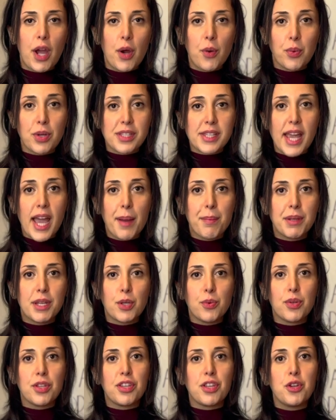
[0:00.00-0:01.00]
out what's
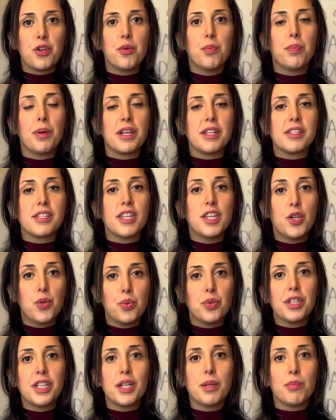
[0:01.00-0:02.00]
happening with you, but it's
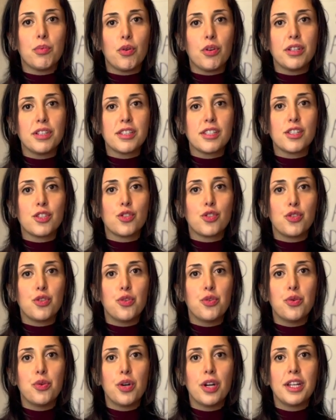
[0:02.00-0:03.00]
equally important
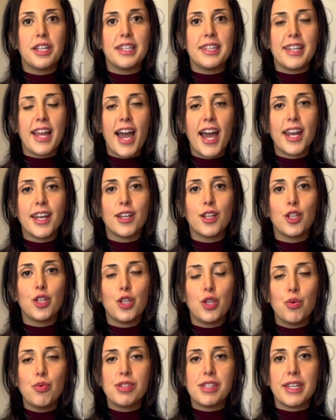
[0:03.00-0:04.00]
to not
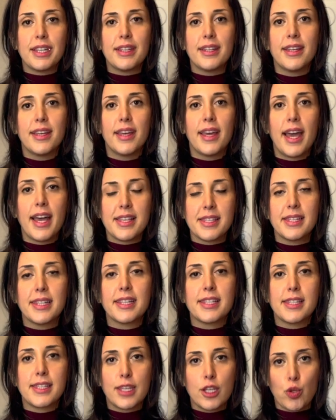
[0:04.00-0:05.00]
use it as an
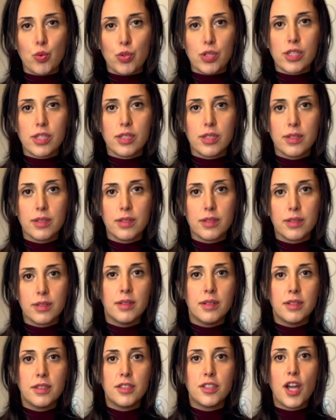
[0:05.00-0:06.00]
excuse.
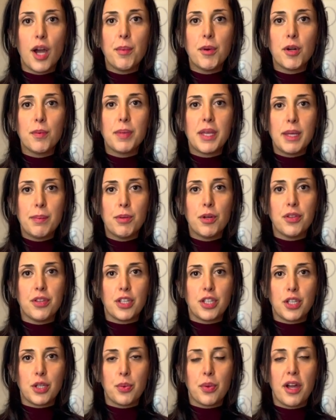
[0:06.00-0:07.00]
Dumber people
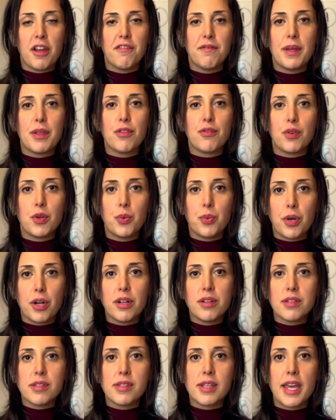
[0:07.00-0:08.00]
than you have been through
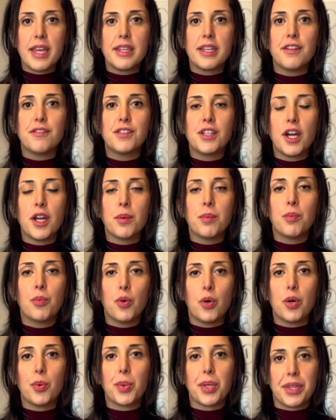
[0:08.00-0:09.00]
worse, and they've done
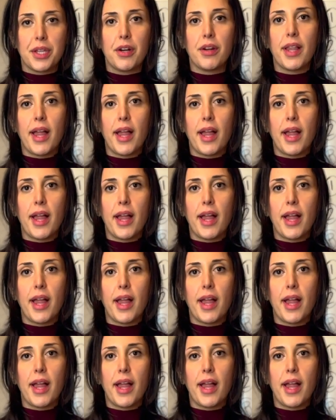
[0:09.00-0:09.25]
more with their